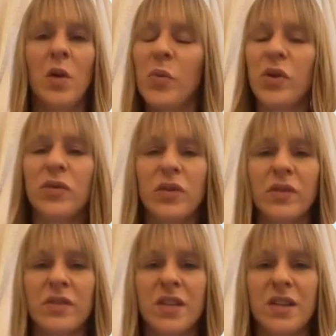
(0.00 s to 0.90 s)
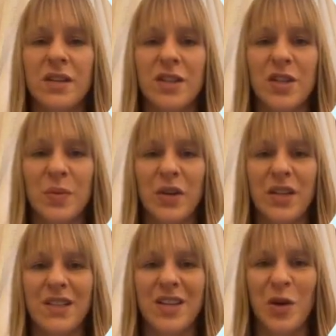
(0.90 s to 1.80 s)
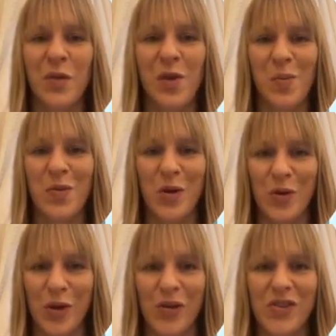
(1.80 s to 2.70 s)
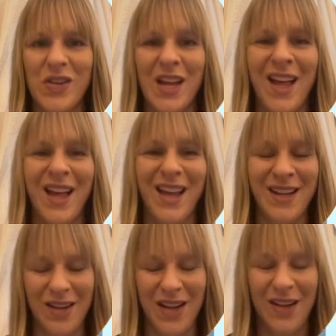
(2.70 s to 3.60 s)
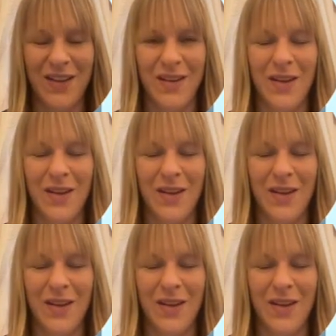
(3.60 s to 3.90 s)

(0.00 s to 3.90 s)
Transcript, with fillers: but also consider the stability of your products uh, in, in